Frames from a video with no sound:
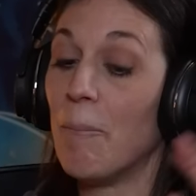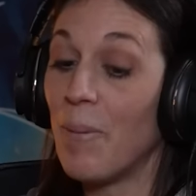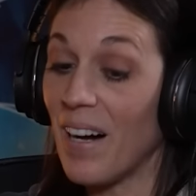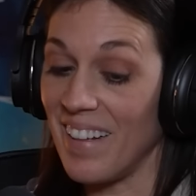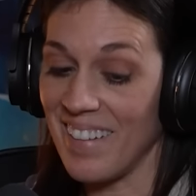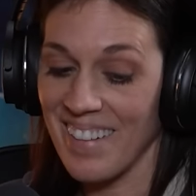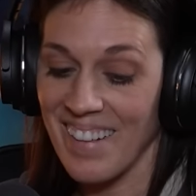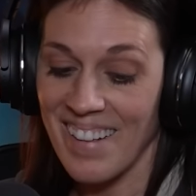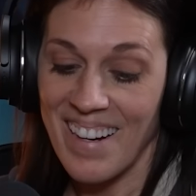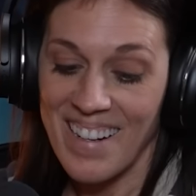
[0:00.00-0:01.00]
but
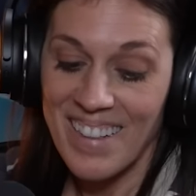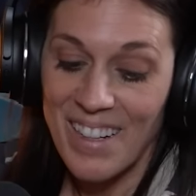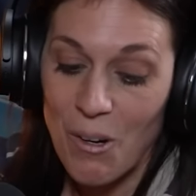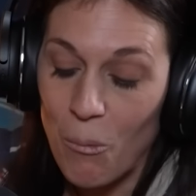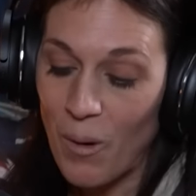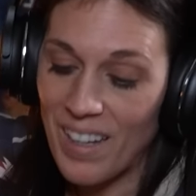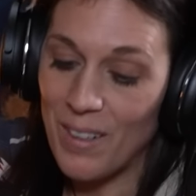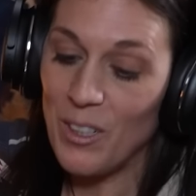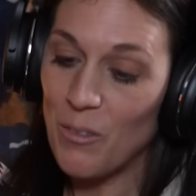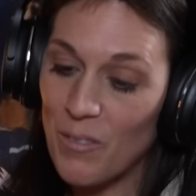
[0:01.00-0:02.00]

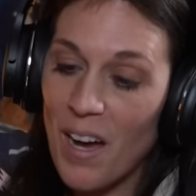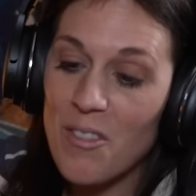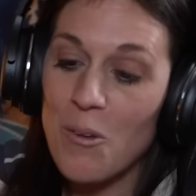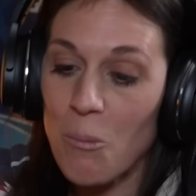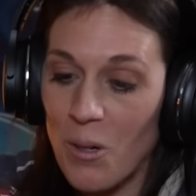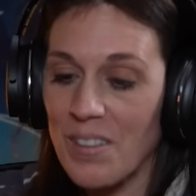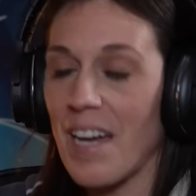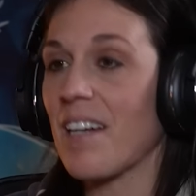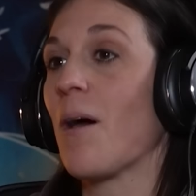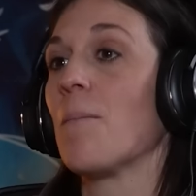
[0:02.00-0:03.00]
when you've got the World
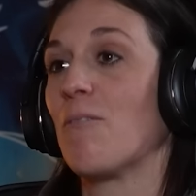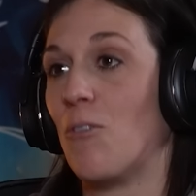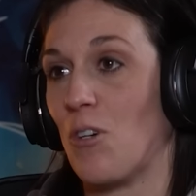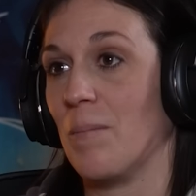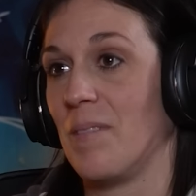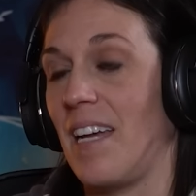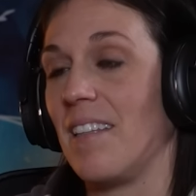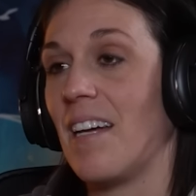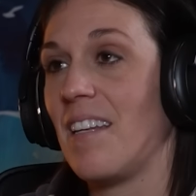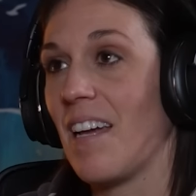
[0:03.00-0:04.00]
Economic Forum saying
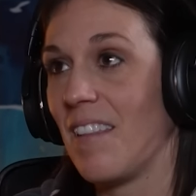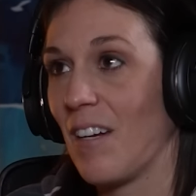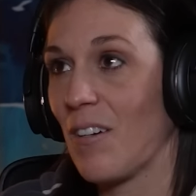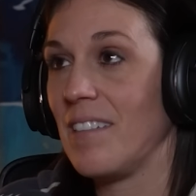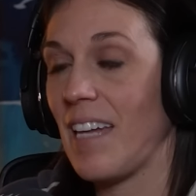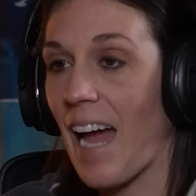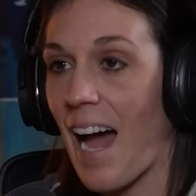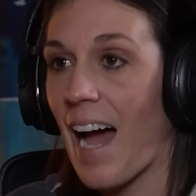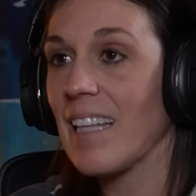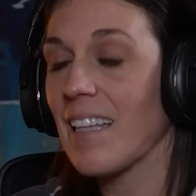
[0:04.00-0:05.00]
that there is a
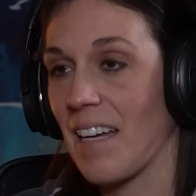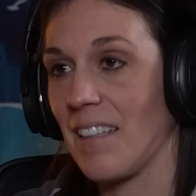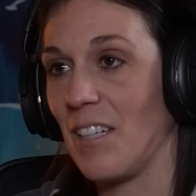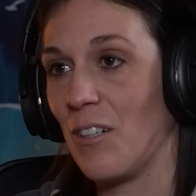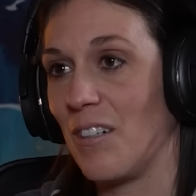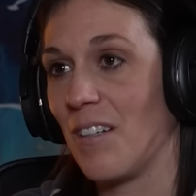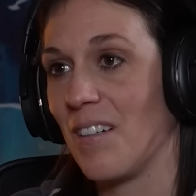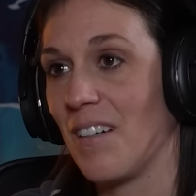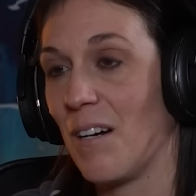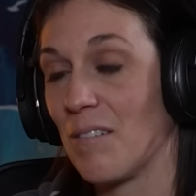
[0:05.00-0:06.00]
high likelihood
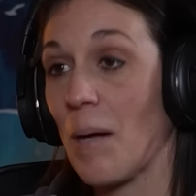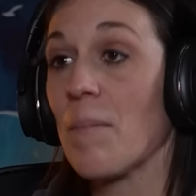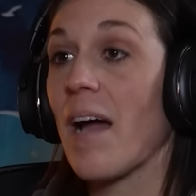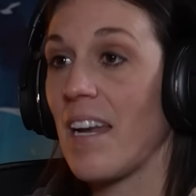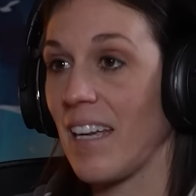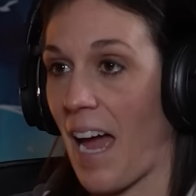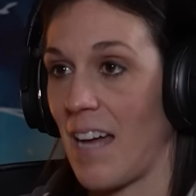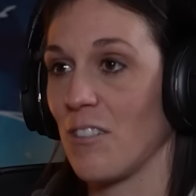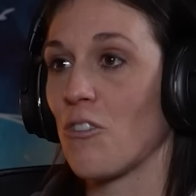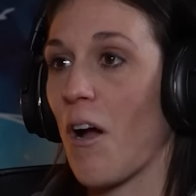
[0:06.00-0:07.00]
of some kind of
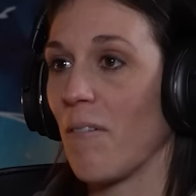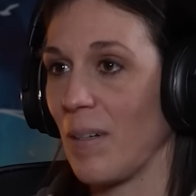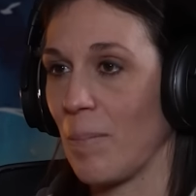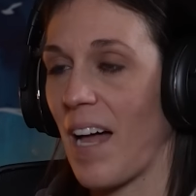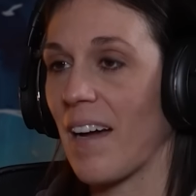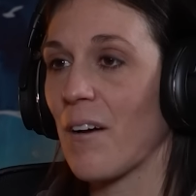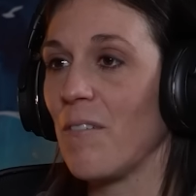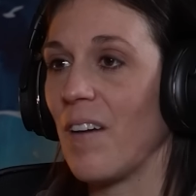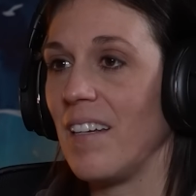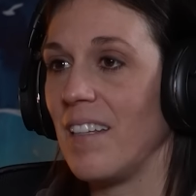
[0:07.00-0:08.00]
catastrophic blackout
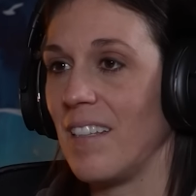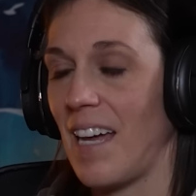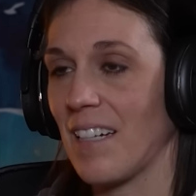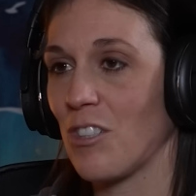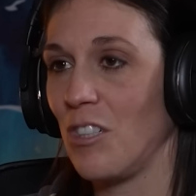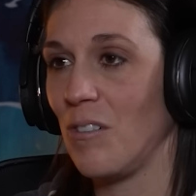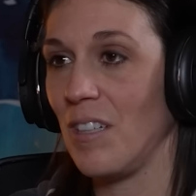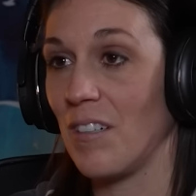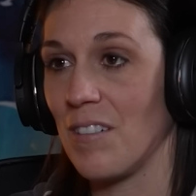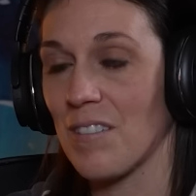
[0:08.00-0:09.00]
event in the next 2
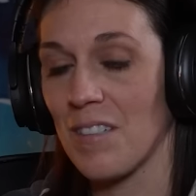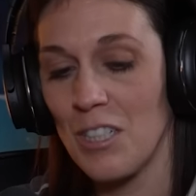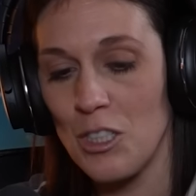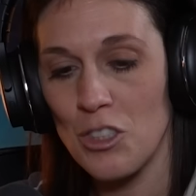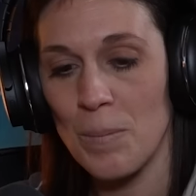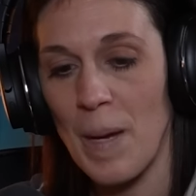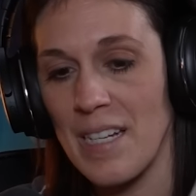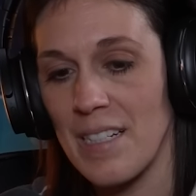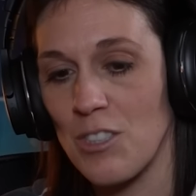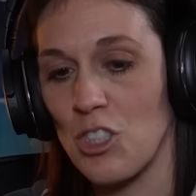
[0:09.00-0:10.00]
years, you should pay
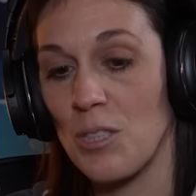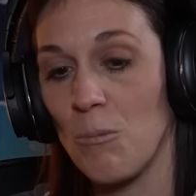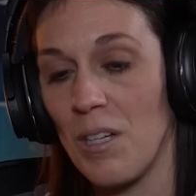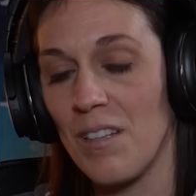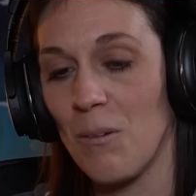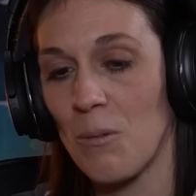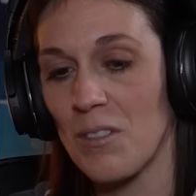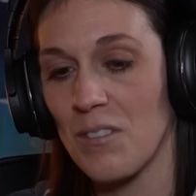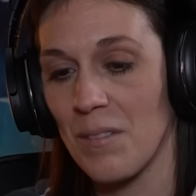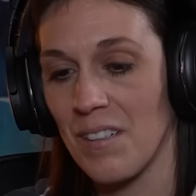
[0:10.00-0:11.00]
attention when the
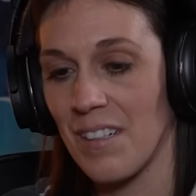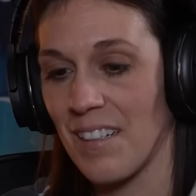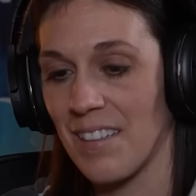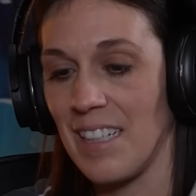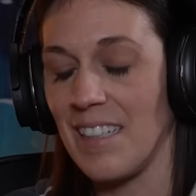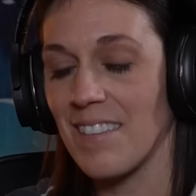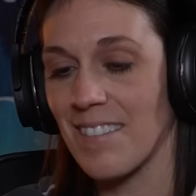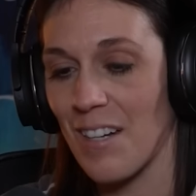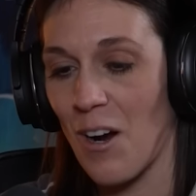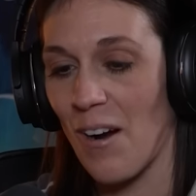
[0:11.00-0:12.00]
world's
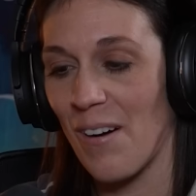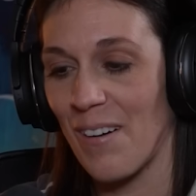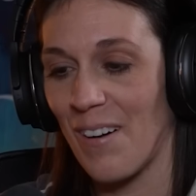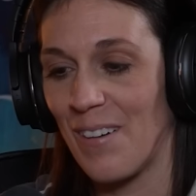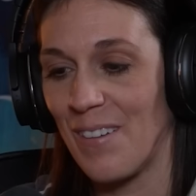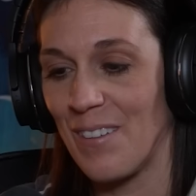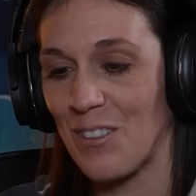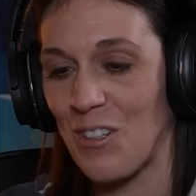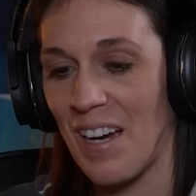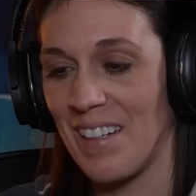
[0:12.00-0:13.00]
elites are all
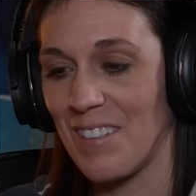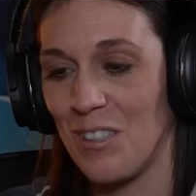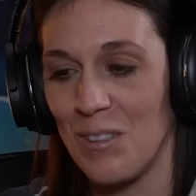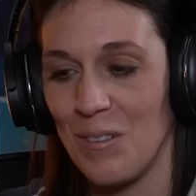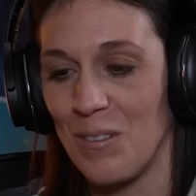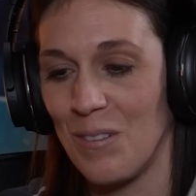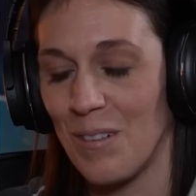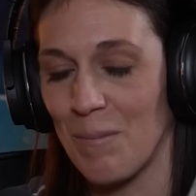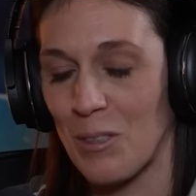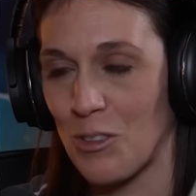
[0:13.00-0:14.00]
trying to
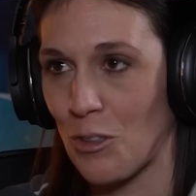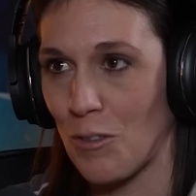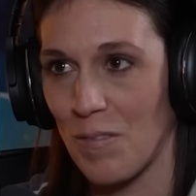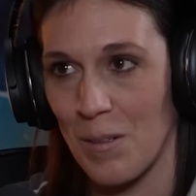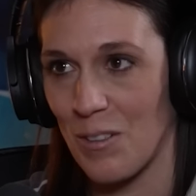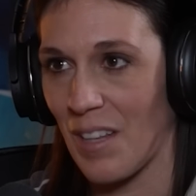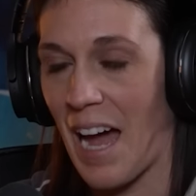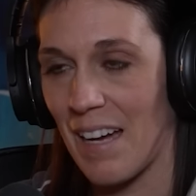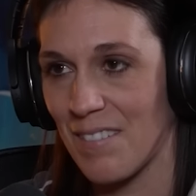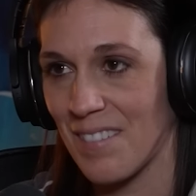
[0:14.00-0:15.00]
preserve their
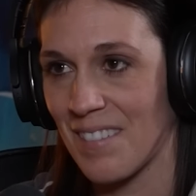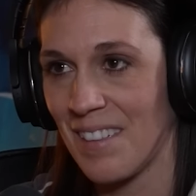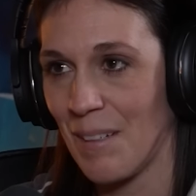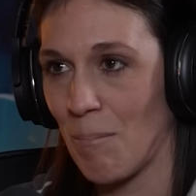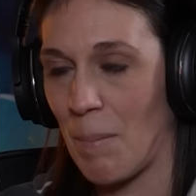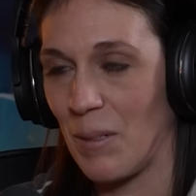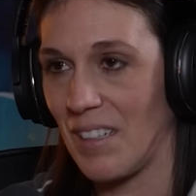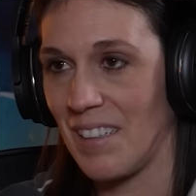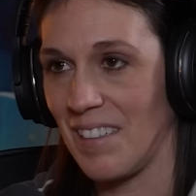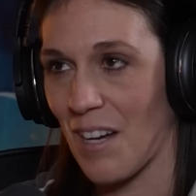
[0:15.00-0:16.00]
lives by
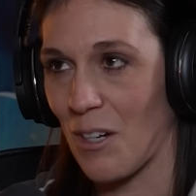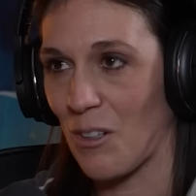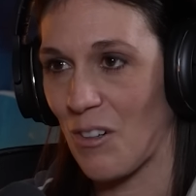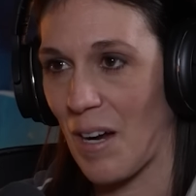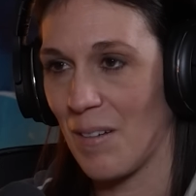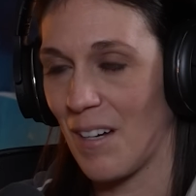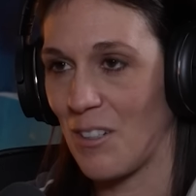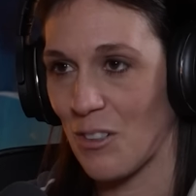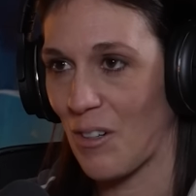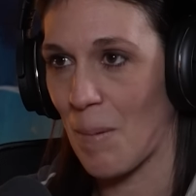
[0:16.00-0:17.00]
building these
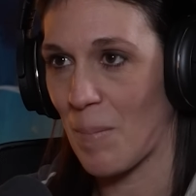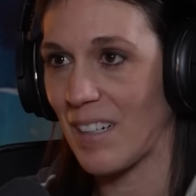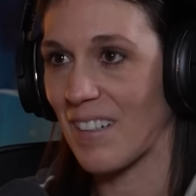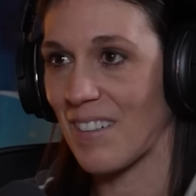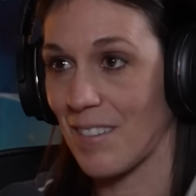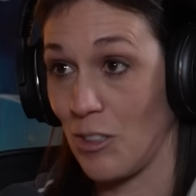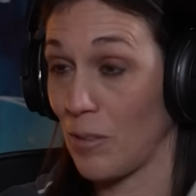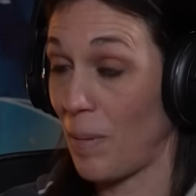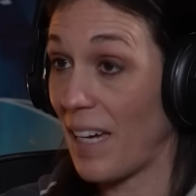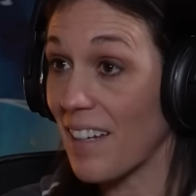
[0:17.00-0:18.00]
underground bunkers. You
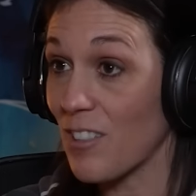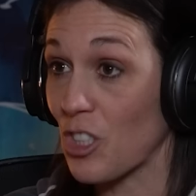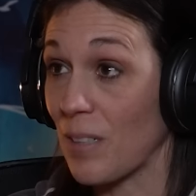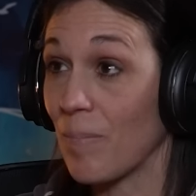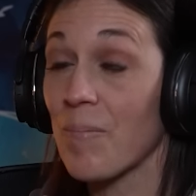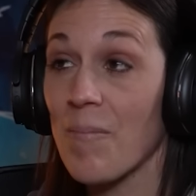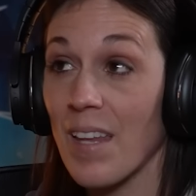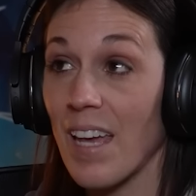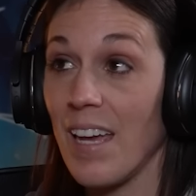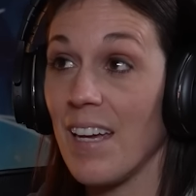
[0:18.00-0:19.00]
should pay attention.
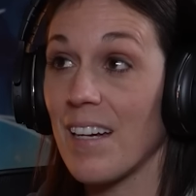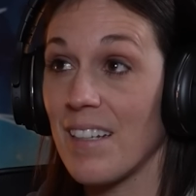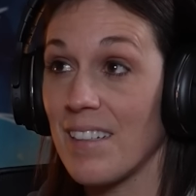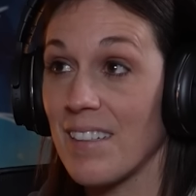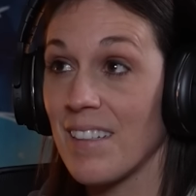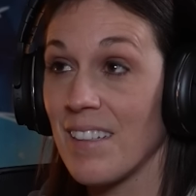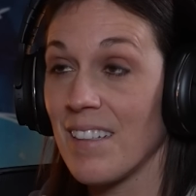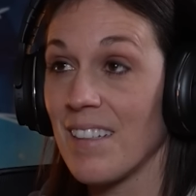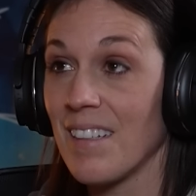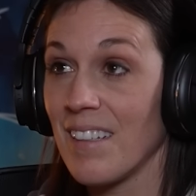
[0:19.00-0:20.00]
And
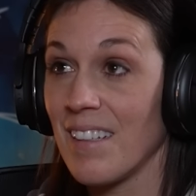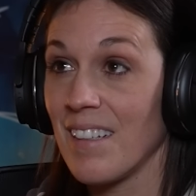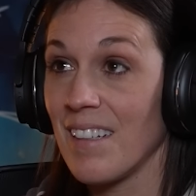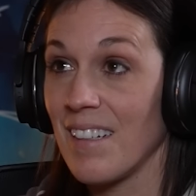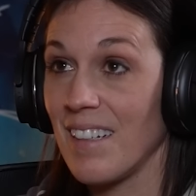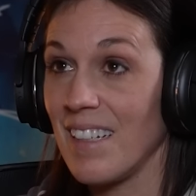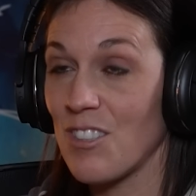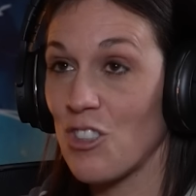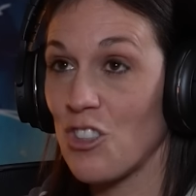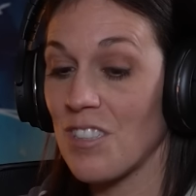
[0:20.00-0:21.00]

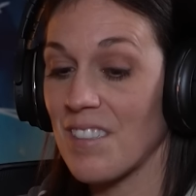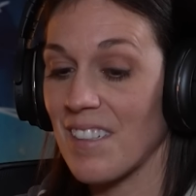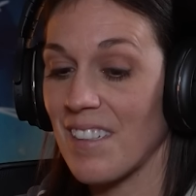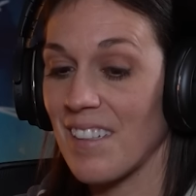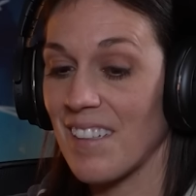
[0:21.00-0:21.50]
it's just